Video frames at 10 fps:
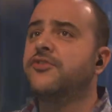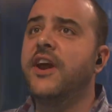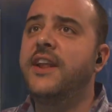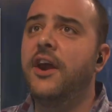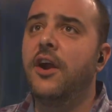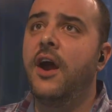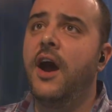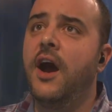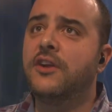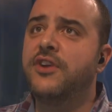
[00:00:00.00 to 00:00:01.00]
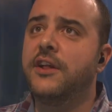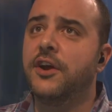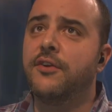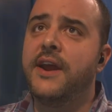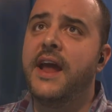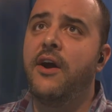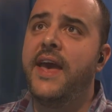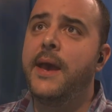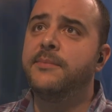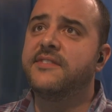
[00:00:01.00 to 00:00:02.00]
trade here. Trade alert right now.
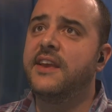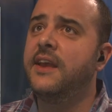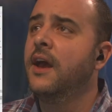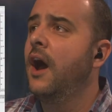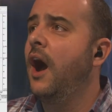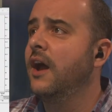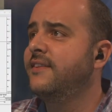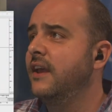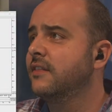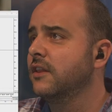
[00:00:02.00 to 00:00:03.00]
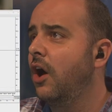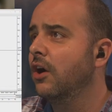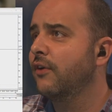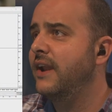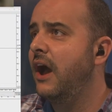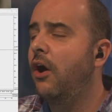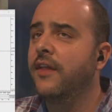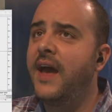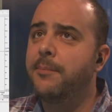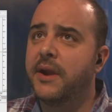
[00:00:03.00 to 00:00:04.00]
AMC, take the long right now
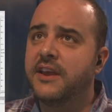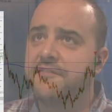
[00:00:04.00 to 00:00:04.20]
on that break